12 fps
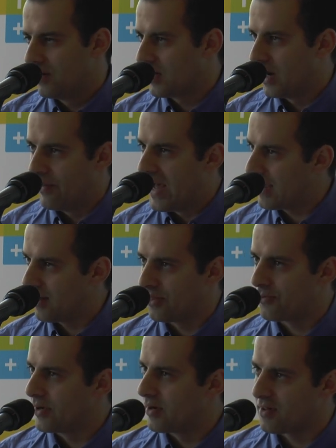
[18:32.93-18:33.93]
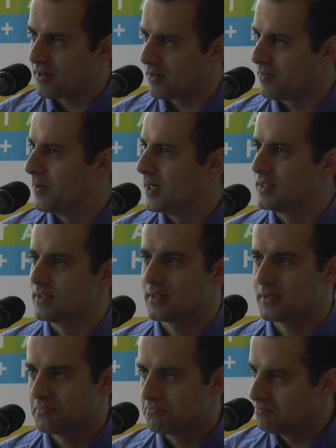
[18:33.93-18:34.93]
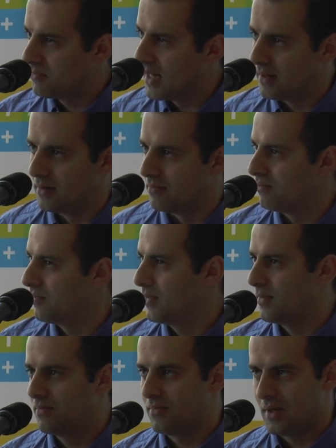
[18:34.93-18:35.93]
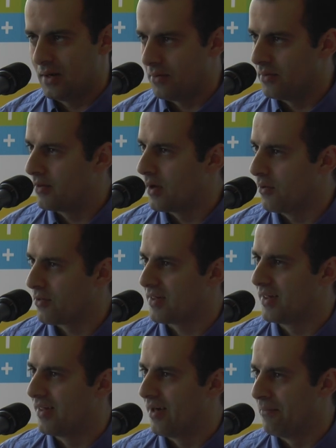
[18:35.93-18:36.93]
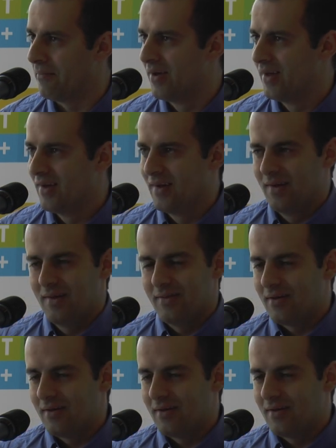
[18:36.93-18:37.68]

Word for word: come back in 3 to 6 months, and you know, you go see them. No data in between.